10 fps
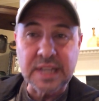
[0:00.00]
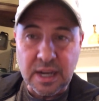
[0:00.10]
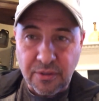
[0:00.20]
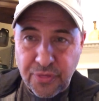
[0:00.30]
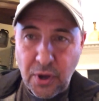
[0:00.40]
to
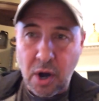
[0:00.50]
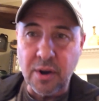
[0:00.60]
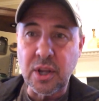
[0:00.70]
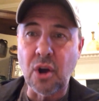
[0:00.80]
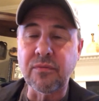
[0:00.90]
take
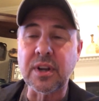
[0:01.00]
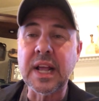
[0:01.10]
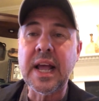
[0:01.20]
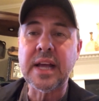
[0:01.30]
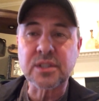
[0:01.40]
authority over it
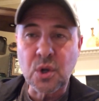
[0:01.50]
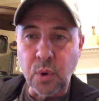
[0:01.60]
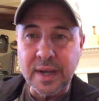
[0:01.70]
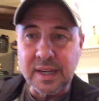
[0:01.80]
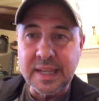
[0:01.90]
as
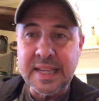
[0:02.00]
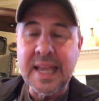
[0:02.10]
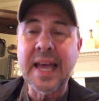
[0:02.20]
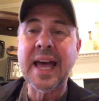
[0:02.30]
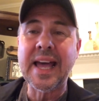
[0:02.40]
quickly
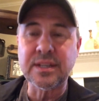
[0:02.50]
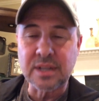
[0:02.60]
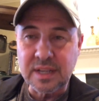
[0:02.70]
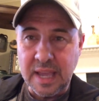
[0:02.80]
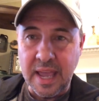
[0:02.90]
as
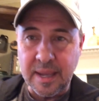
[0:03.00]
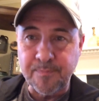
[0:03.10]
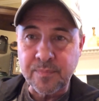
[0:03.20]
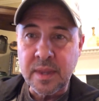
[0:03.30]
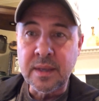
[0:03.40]
it
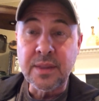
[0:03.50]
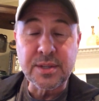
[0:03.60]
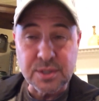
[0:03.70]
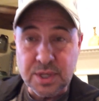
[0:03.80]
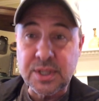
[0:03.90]
came.
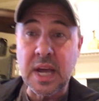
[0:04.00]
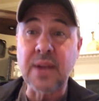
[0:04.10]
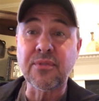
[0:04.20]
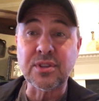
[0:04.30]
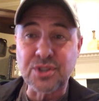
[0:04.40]
This is the
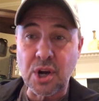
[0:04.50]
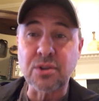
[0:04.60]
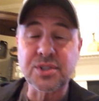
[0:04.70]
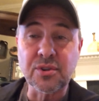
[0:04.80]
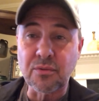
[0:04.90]
time for the
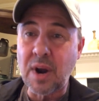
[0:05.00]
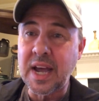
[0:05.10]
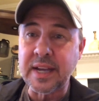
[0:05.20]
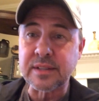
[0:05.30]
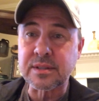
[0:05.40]
church to
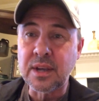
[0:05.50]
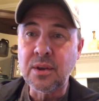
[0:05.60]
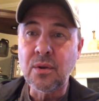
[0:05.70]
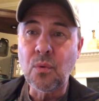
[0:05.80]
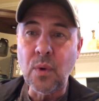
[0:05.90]
arise.
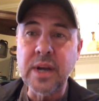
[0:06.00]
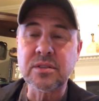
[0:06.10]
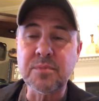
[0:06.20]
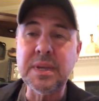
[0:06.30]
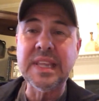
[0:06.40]
We are
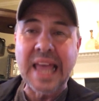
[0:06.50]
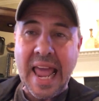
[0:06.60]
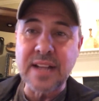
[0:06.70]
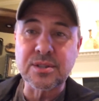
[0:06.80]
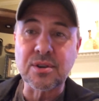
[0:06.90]
to be the
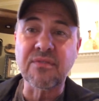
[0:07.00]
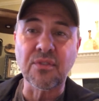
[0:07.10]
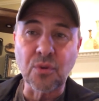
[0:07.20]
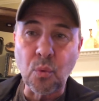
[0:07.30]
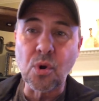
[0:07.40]
answer
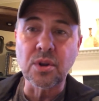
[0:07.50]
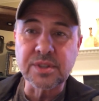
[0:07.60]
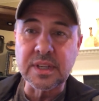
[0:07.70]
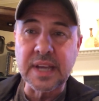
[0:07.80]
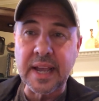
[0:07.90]
for the world
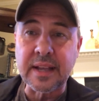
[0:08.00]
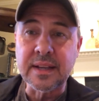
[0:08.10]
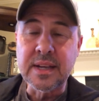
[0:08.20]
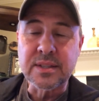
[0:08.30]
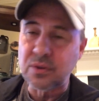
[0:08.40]
today.
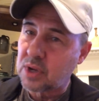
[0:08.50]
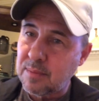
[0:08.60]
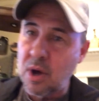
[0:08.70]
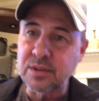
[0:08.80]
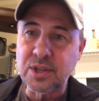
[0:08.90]
So
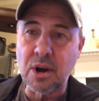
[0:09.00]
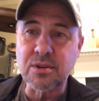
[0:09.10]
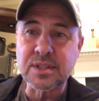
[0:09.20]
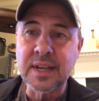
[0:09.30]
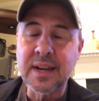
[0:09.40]
come on,
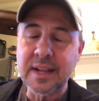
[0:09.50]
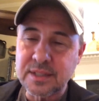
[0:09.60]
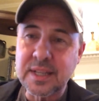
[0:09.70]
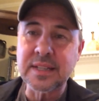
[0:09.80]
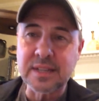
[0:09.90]
church,
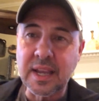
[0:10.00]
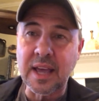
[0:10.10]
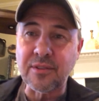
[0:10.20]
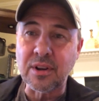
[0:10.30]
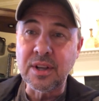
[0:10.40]
let's get
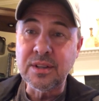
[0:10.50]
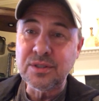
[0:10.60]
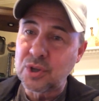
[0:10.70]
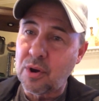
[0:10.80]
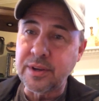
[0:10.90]
together.
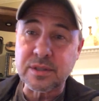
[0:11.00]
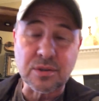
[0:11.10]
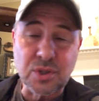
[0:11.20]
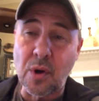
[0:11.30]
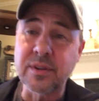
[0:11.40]
Join us
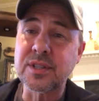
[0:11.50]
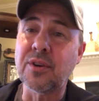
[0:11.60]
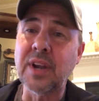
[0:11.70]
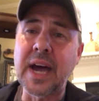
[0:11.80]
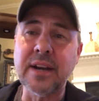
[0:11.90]
or join us
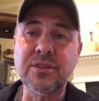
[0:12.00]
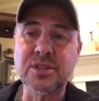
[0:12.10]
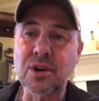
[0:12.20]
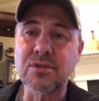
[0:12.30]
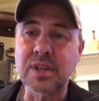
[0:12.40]
online at the
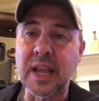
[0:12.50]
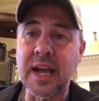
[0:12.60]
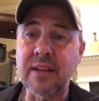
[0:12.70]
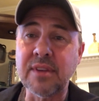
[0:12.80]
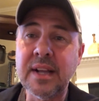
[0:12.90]
Church
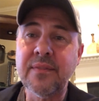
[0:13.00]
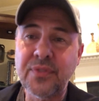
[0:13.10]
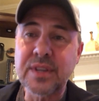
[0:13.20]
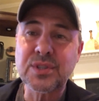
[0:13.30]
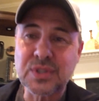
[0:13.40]
Alive
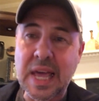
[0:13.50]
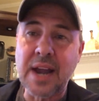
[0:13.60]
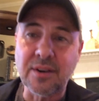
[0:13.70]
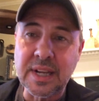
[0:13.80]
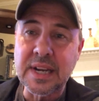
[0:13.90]
this
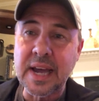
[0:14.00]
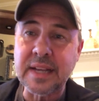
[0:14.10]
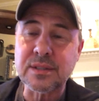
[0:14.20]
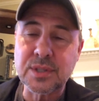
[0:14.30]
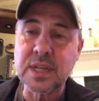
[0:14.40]
Saturday
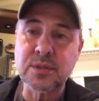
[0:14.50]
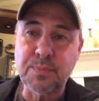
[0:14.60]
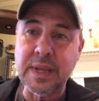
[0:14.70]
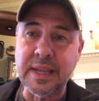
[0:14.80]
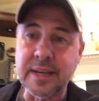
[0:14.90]
night, 6
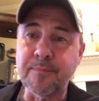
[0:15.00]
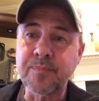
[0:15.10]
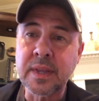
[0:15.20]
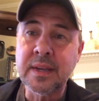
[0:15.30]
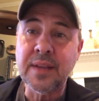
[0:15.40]

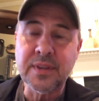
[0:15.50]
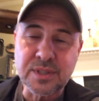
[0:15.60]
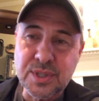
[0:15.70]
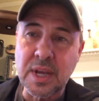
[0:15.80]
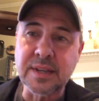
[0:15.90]
p.m., and then
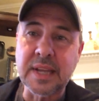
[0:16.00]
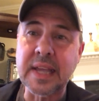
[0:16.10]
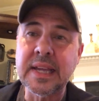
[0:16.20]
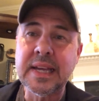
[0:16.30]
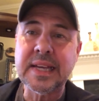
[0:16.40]

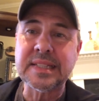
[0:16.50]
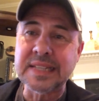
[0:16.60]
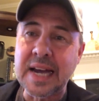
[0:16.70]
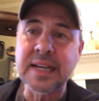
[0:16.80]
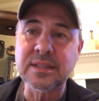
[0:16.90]
Sunday at
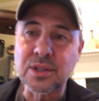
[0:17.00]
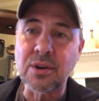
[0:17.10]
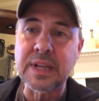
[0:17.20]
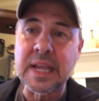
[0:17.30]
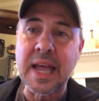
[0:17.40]

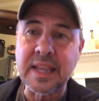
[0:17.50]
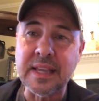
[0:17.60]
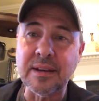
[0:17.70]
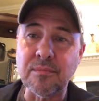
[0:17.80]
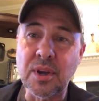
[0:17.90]
9.30
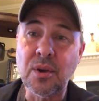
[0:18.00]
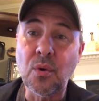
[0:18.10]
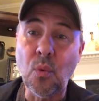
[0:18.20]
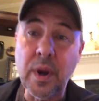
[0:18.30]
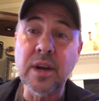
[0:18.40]
a.m
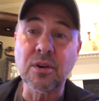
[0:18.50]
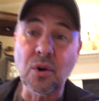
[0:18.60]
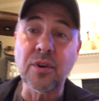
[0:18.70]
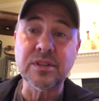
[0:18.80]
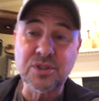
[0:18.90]
we are
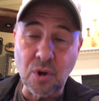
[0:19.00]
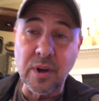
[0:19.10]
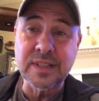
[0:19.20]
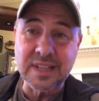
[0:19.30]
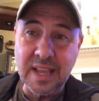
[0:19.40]
going to
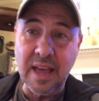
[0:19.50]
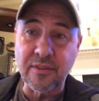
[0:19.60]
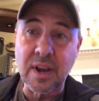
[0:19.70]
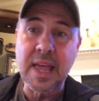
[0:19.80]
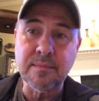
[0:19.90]
join
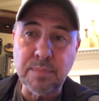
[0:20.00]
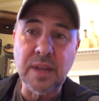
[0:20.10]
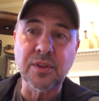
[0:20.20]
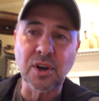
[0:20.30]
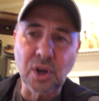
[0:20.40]
together and be
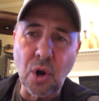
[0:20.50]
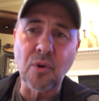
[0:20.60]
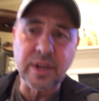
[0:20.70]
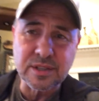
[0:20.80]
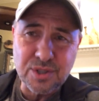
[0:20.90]
the
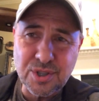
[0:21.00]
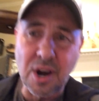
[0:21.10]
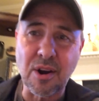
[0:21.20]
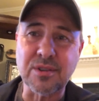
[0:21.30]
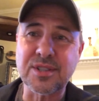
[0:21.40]
glorious
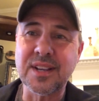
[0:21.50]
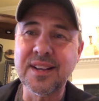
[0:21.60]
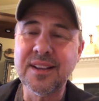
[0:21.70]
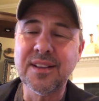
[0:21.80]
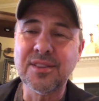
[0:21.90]
church
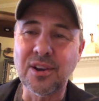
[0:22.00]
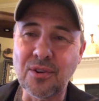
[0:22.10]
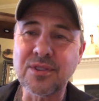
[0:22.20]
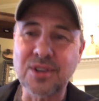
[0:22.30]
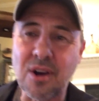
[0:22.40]
the
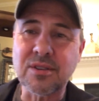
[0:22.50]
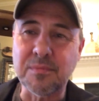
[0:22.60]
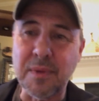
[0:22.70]
Lord talked